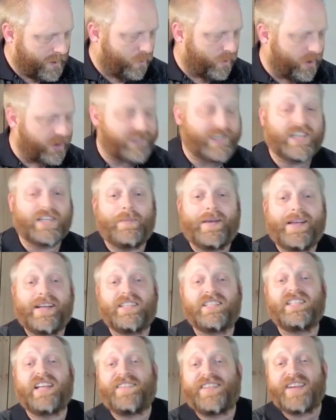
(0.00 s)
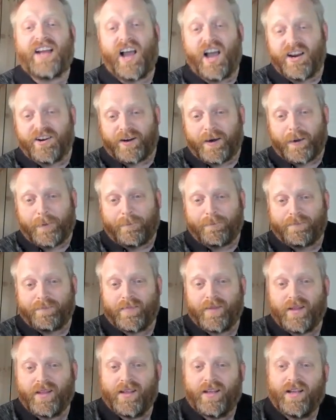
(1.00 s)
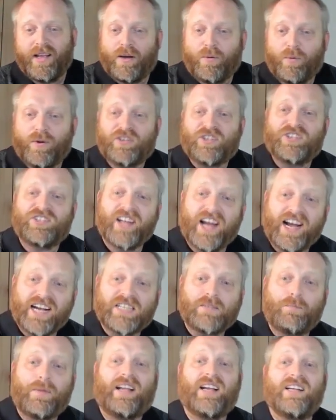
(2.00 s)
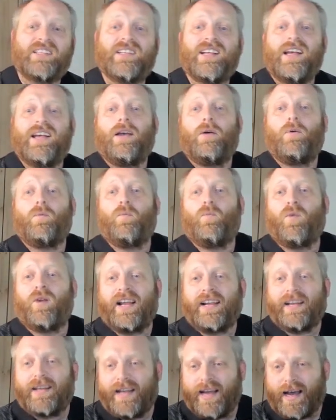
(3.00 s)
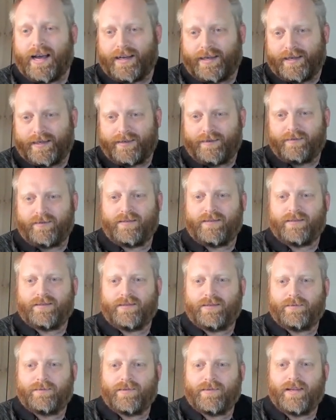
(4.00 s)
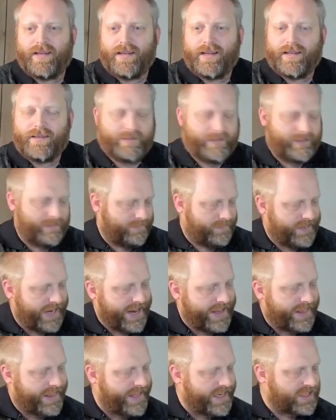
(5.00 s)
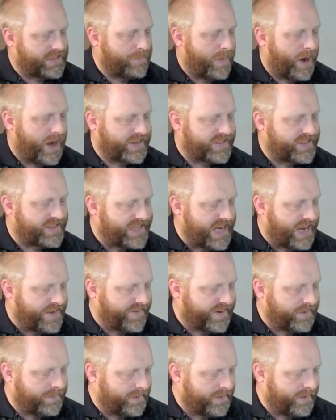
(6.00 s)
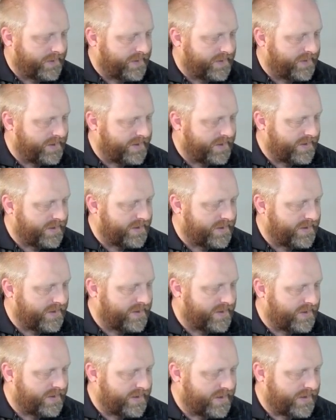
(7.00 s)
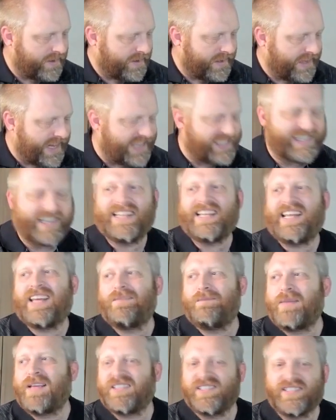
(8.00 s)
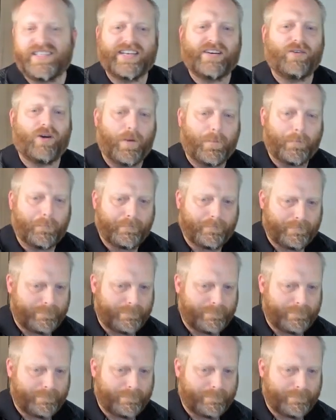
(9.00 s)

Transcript: works out to being 700, which is nice because when I uh, uh take this mod 7, that's going to give me a 0.